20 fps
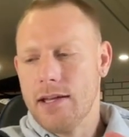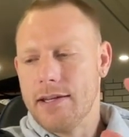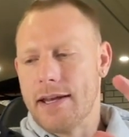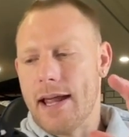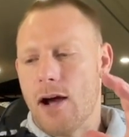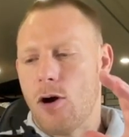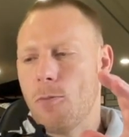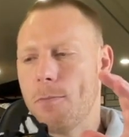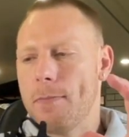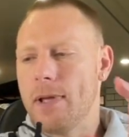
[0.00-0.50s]

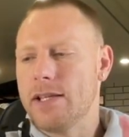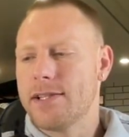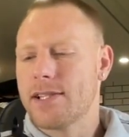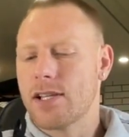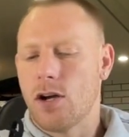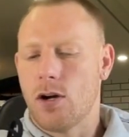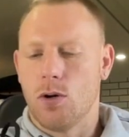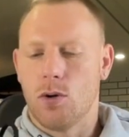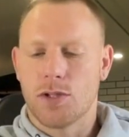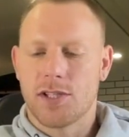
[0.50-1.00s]
Now,
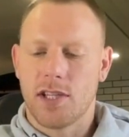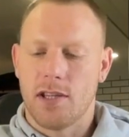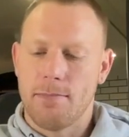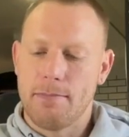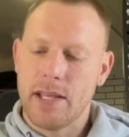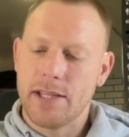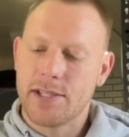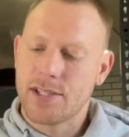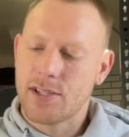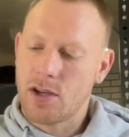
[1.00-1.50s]
midsole. So the
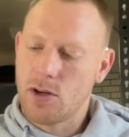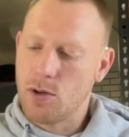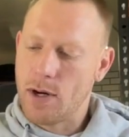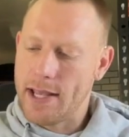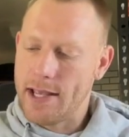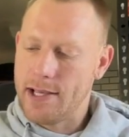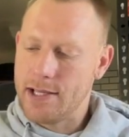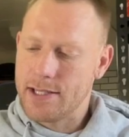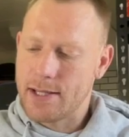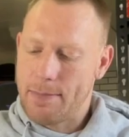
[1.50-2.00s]
midsole
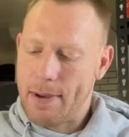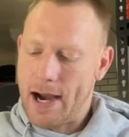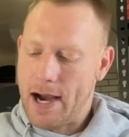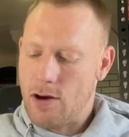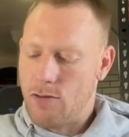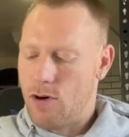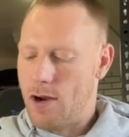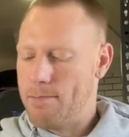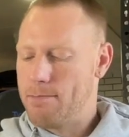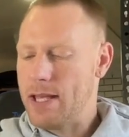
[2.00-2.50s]
is the
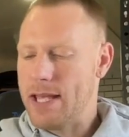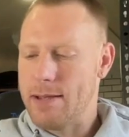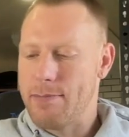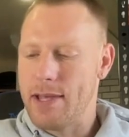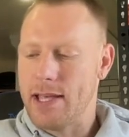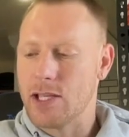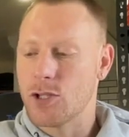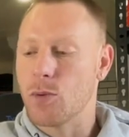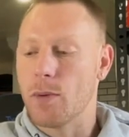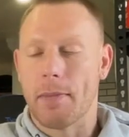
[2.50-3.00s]
Power Run
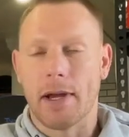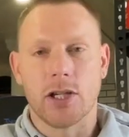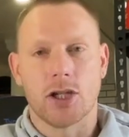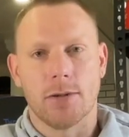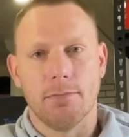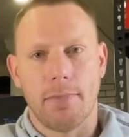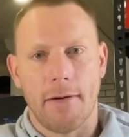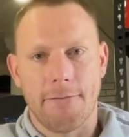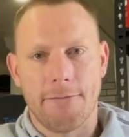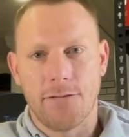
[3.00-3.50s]
PB, as we
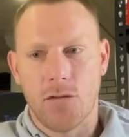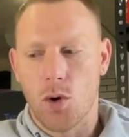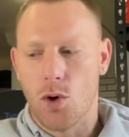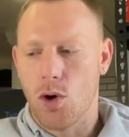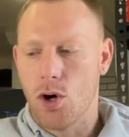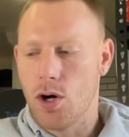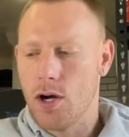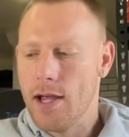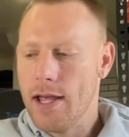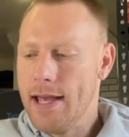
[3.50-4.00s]
mentioned
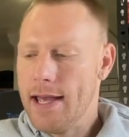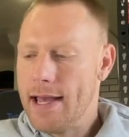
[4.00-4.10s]
before.